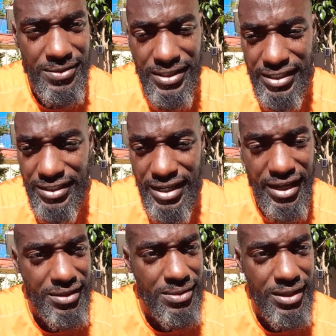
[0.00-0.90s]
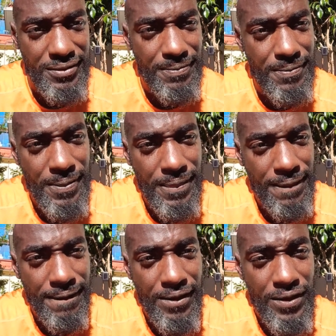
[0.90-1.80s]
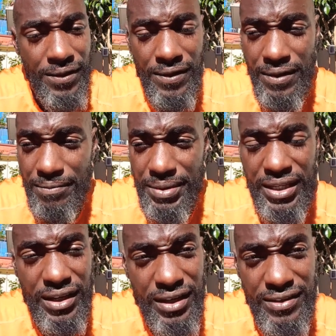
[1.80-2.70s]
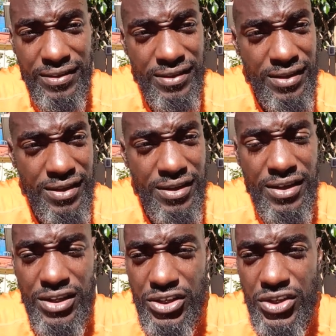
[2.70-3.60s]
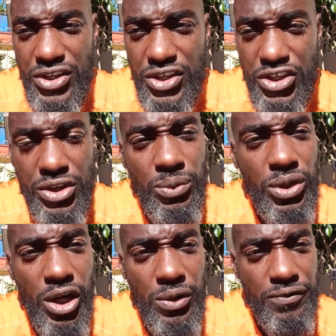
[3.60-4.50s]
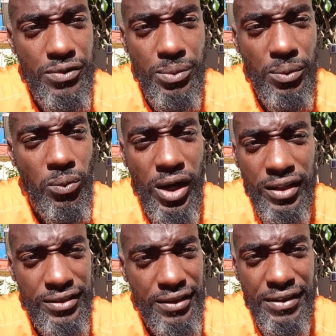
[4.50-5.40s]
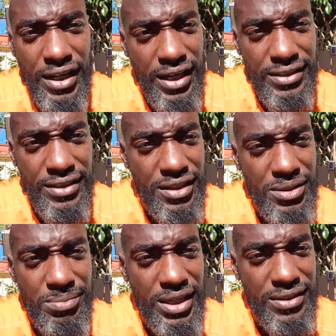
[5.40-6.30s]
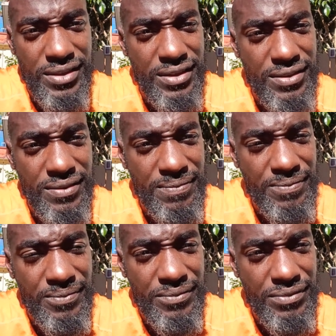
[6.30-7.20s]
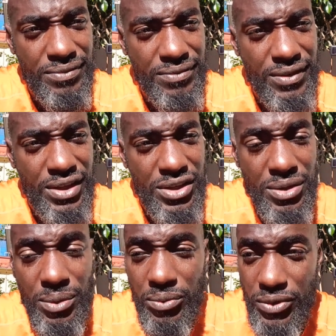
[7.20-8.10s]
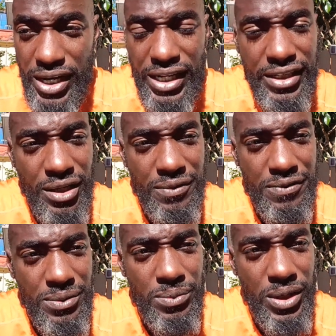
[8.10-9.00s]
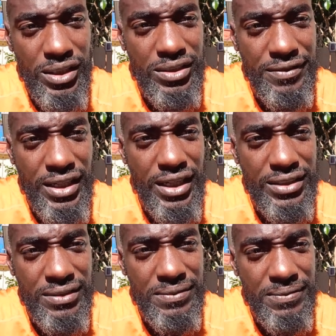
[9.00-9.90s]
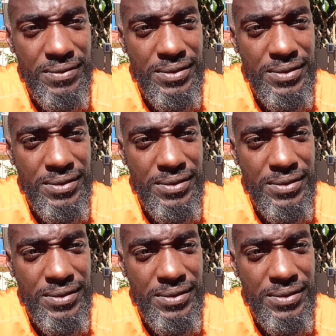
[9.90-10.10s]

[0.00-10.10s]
or in Accra, because you will go through a world of hurt in those places. You will really go through a world of hurt.